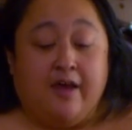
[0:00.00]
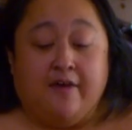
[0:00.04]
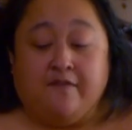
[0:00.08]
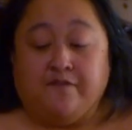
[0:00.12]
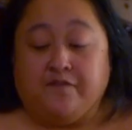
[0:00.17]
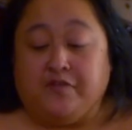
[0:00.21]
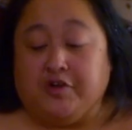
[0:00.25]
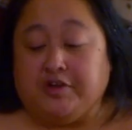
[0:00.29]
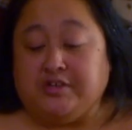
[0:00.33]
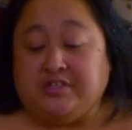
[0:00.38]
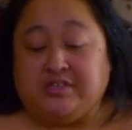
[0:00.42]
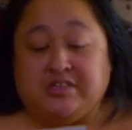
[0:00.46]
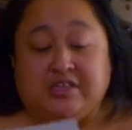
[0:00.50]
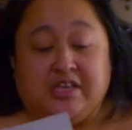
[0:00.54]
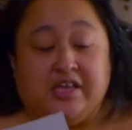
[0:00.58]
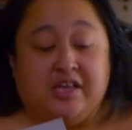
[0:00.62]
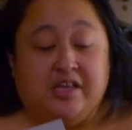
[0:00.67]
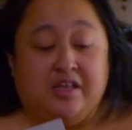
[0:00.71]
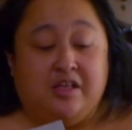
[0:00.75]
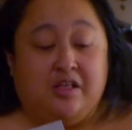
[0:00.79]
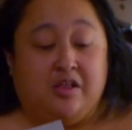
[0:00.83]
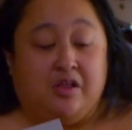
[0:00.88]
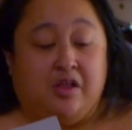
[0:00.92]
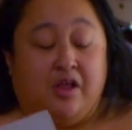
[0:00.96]
First
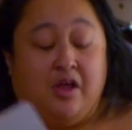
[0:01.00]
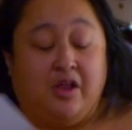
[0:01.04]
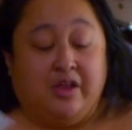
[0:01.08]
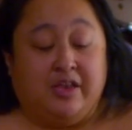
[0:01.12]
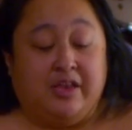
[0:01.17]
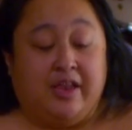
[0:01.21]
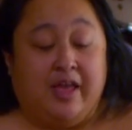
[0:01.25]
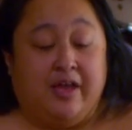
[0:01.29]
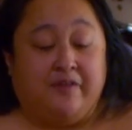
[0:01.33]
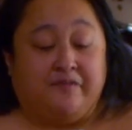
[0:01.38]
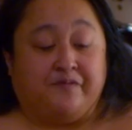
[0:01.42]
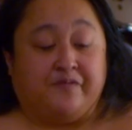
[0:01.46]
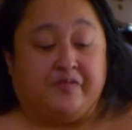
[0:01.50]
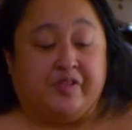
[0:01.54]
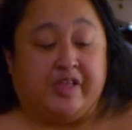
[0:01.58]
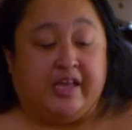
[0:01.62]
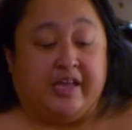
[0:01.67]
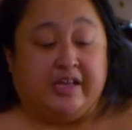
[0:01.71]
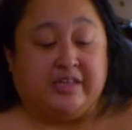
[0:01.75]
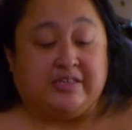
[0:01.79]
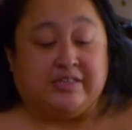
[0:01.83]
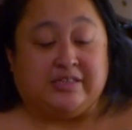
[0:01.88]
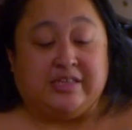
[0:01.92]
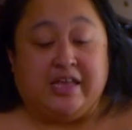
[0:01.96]
Kill on
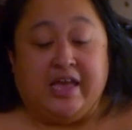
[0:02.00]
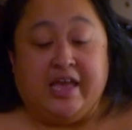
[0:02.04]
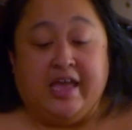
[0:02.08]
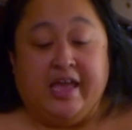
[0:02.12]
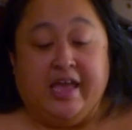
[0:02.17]
Netflix.